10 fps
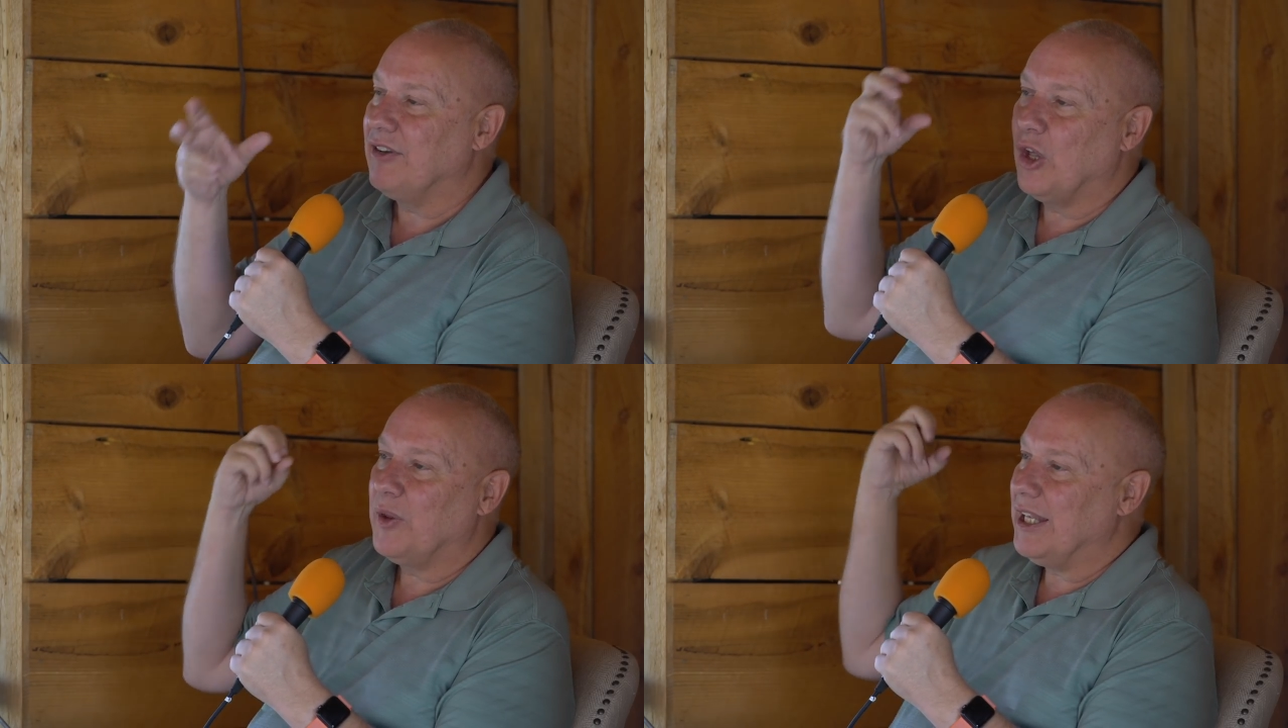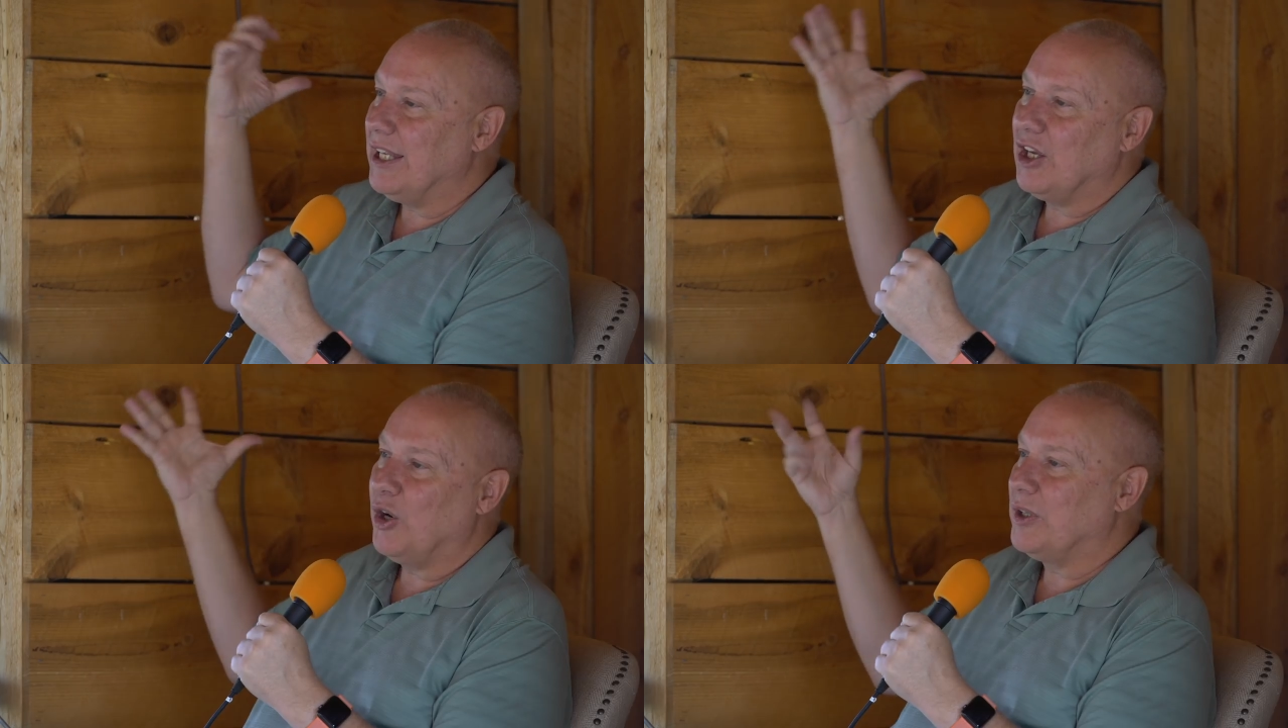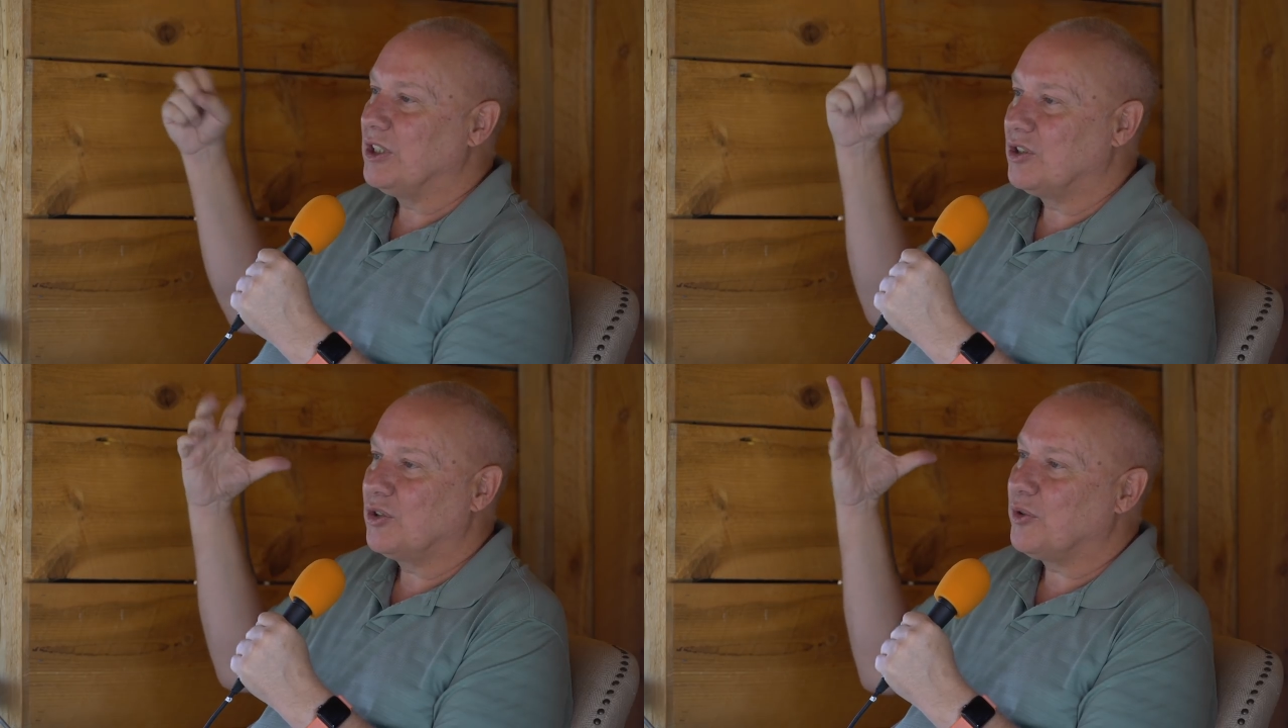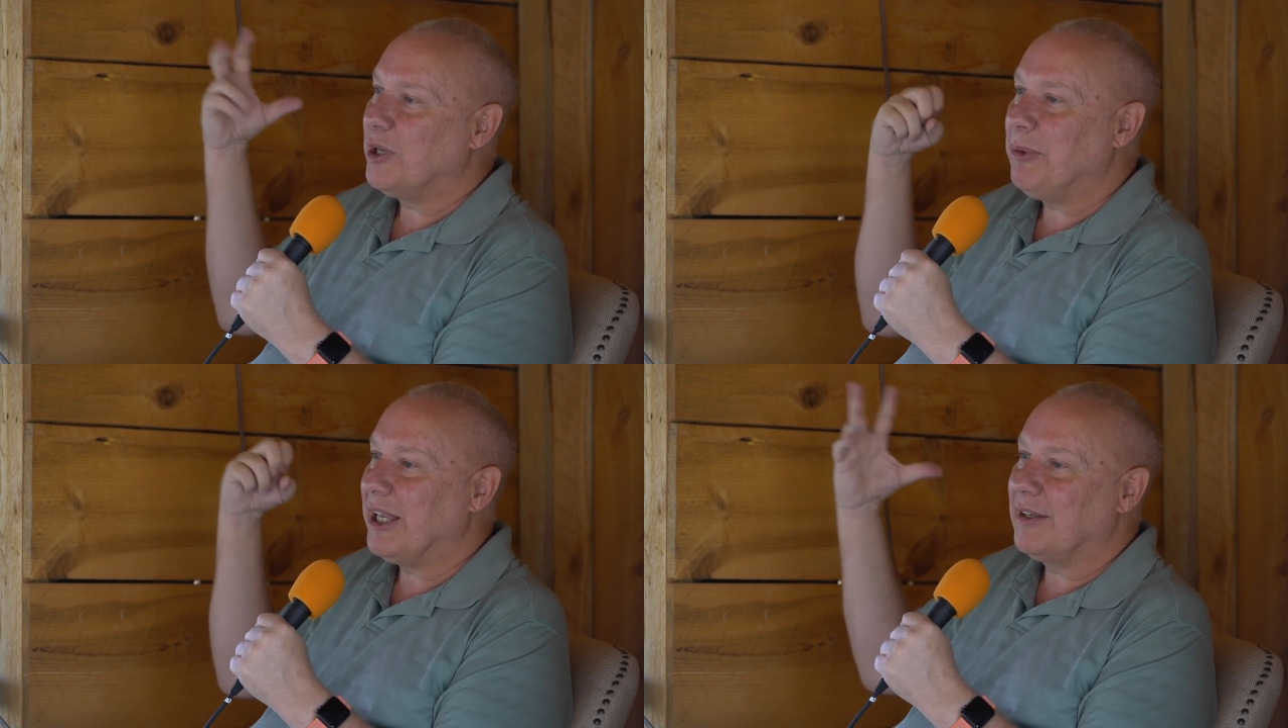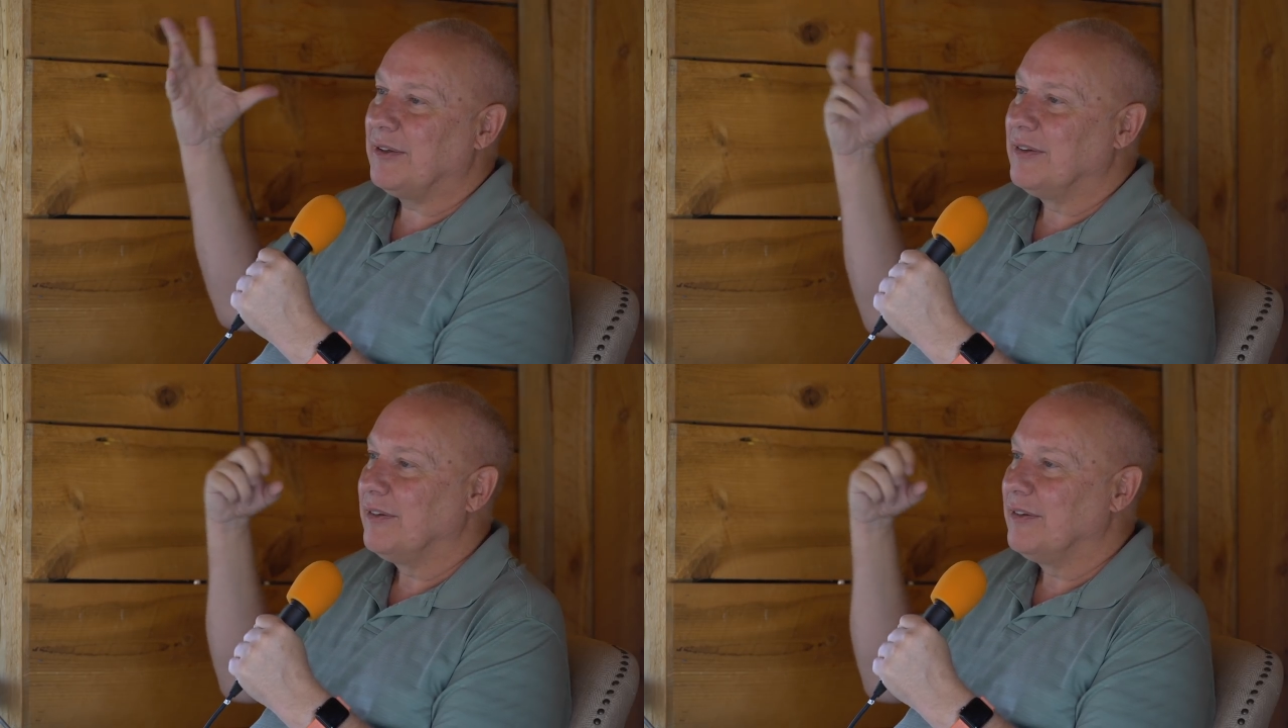even though the ego is screaming,